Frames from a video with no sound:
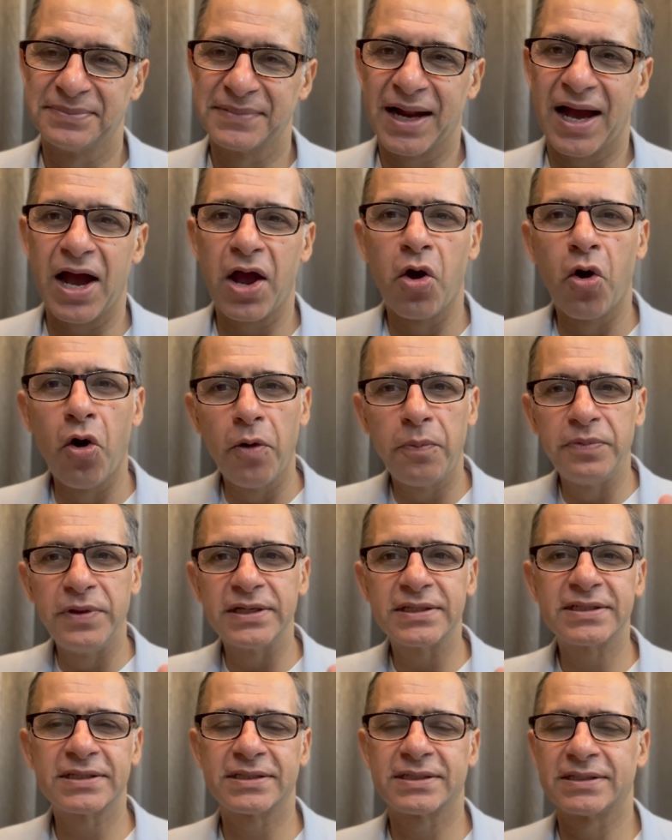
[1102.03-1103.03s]
I hope
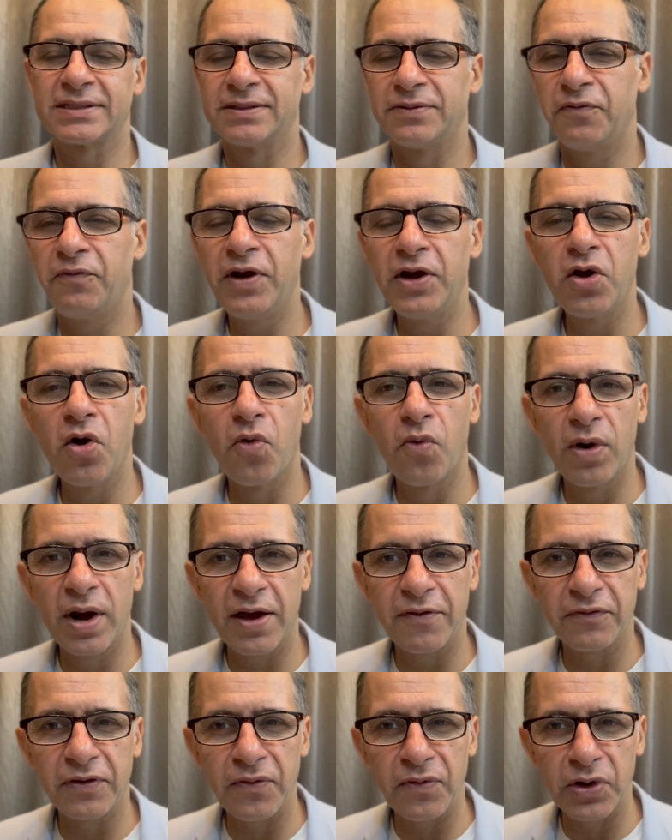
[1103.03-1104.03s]
this video would
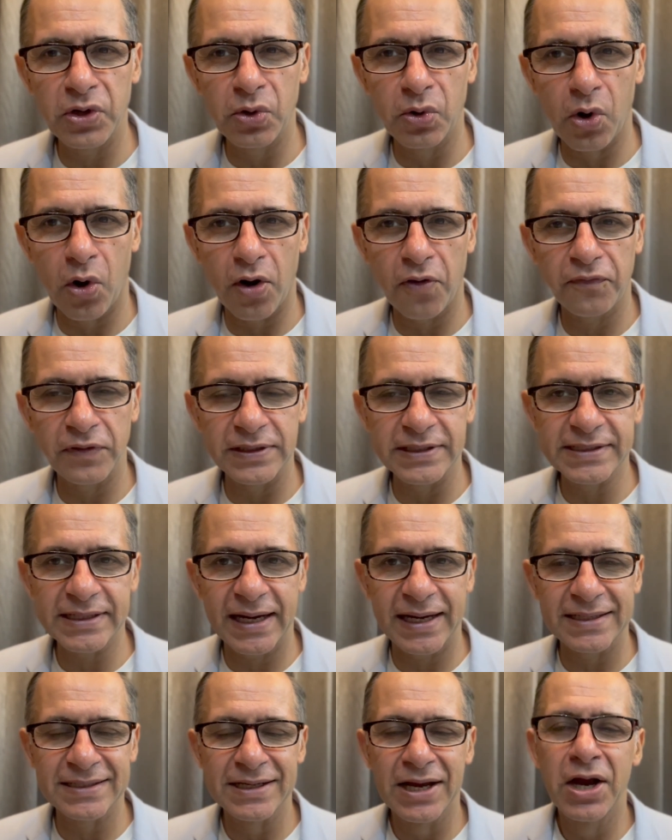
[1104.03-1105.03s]
have given you a lot of
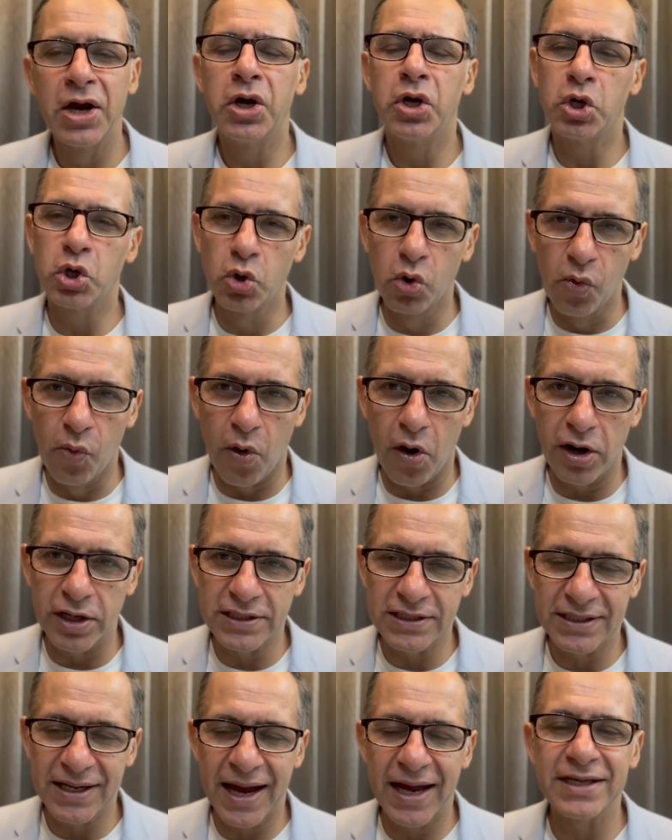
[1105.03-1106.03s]
insights. Do
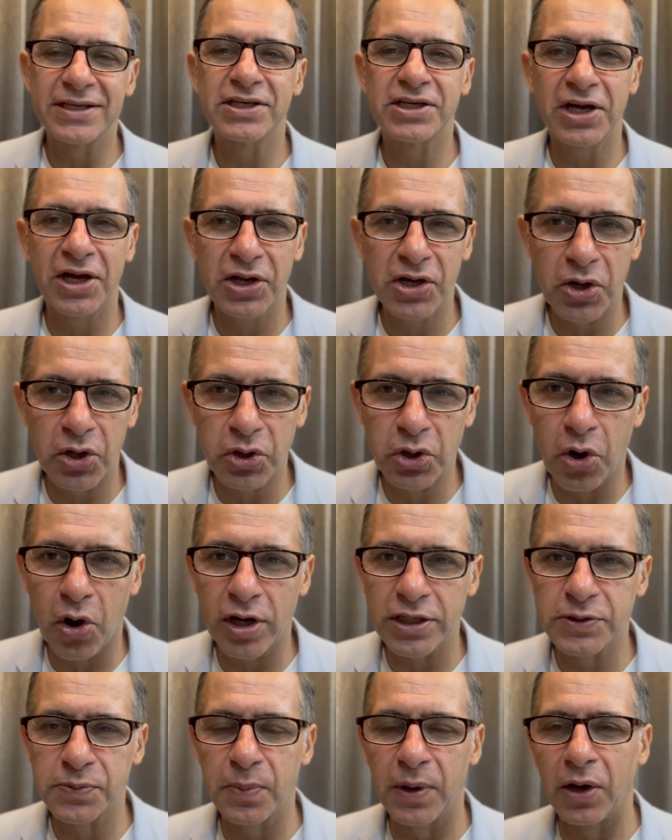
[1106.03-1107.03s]
watch and share your
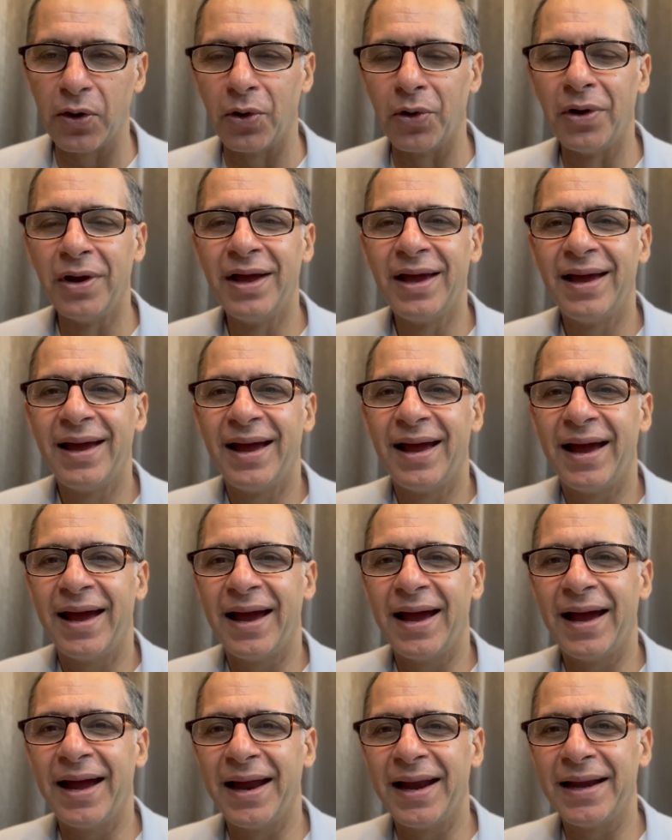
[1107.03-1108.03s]
thoughts below
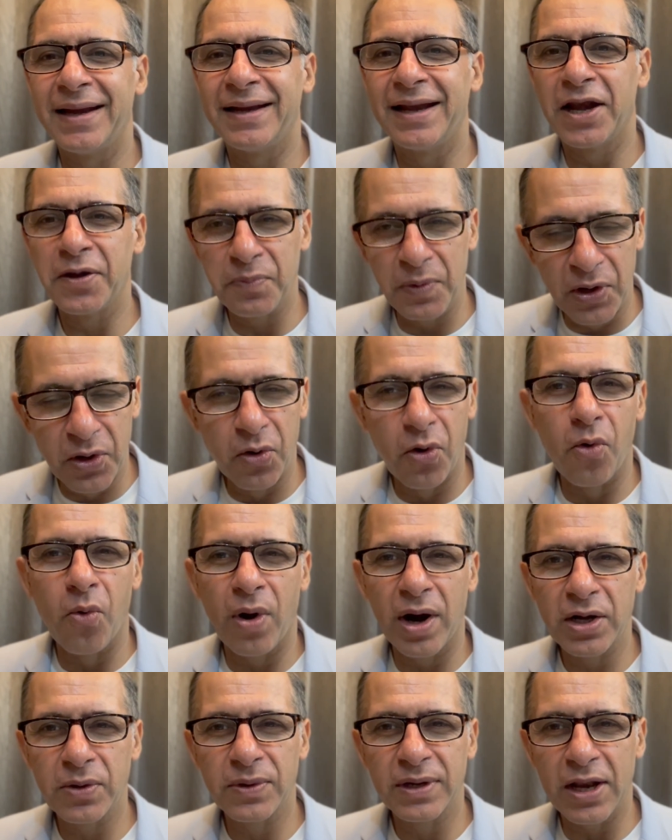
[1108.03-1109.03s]
and let me know
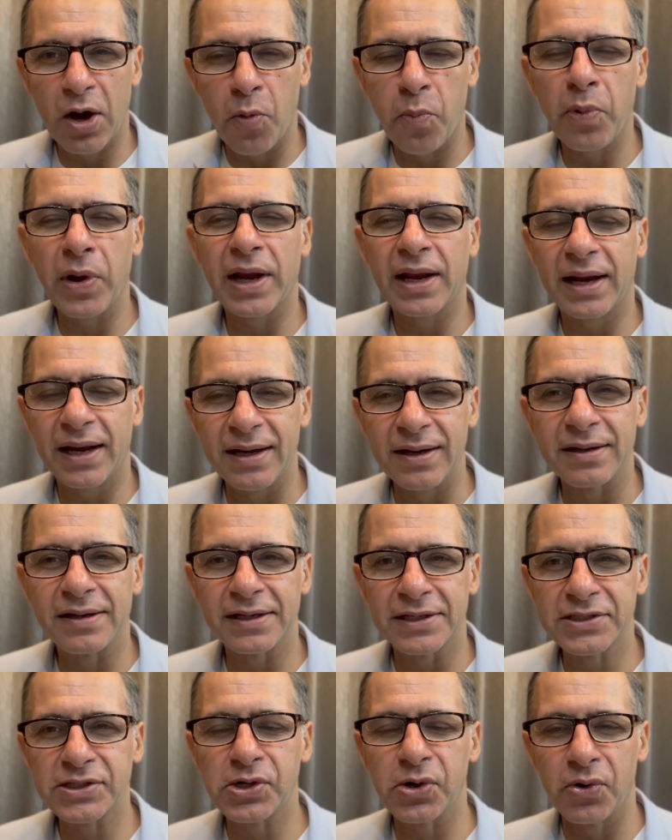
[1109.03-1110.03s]
what topic
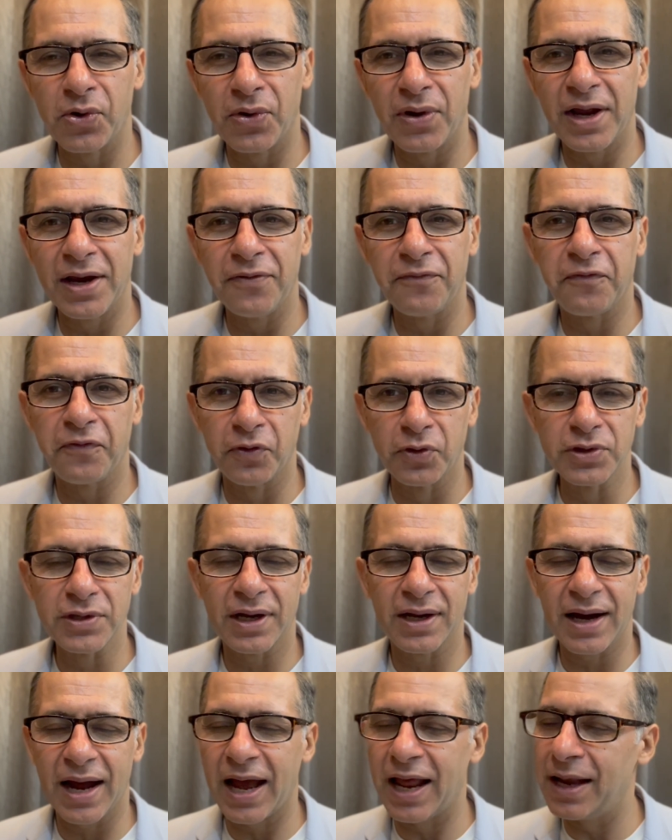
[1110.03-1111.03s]
interests you in
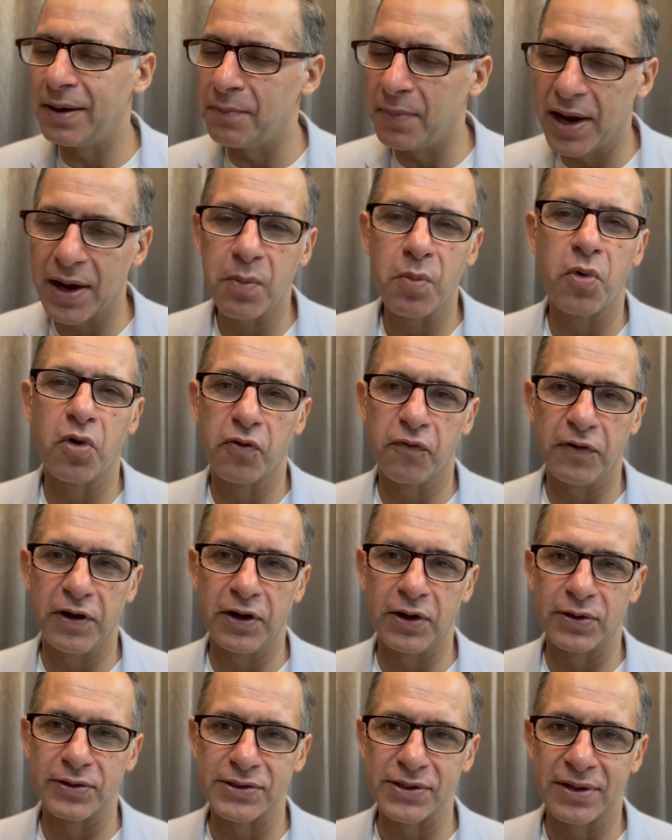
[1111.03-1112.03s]
future. I'll make more
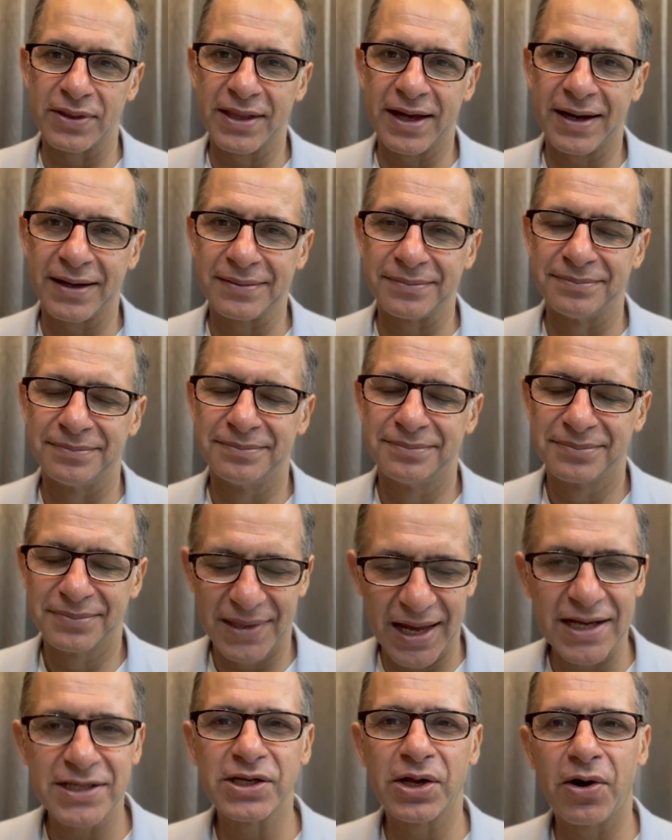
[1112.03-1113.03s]
videos on that.
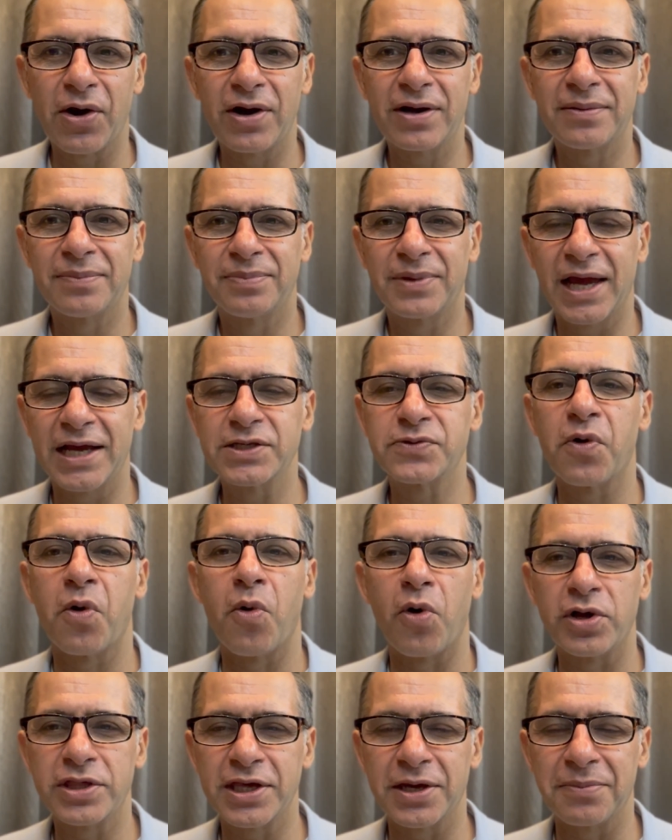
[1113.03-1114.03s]
Thanks a lot. Thanks for
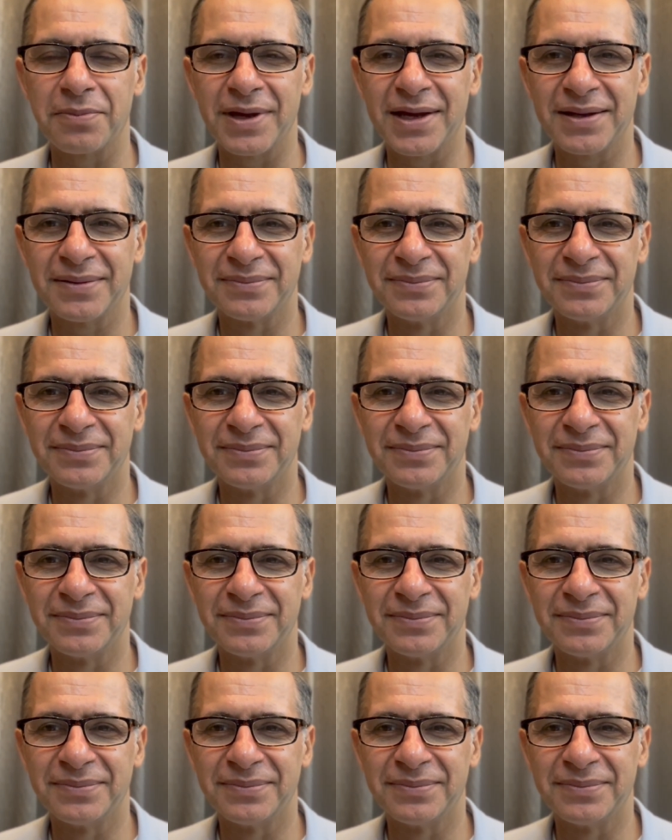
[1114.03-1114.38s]
watching me.